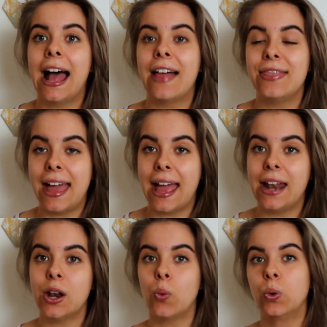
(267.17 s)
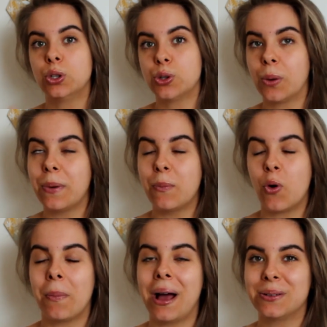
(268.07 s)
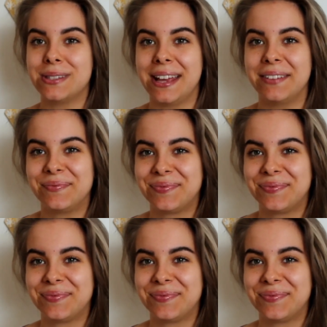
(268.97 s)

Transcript: and then we'll talk a bit more about it.